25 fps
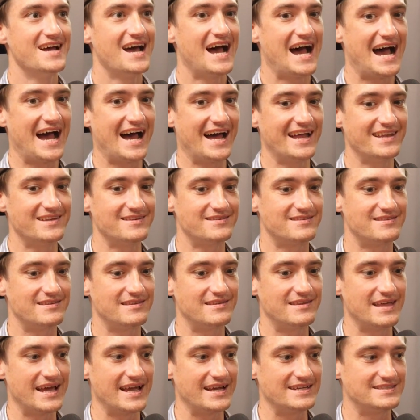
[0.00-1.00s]
and
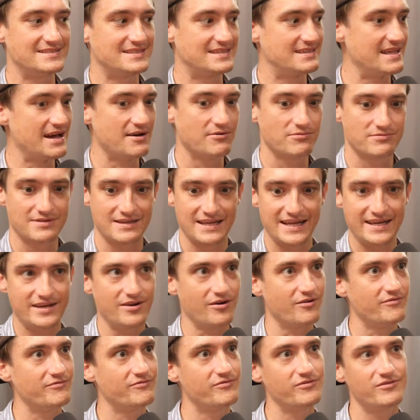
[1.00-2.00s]
they'll lead
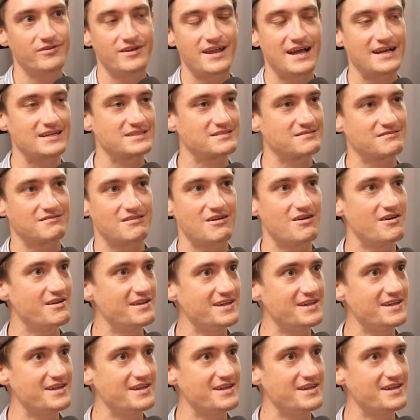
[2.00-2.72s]
it on for the next 30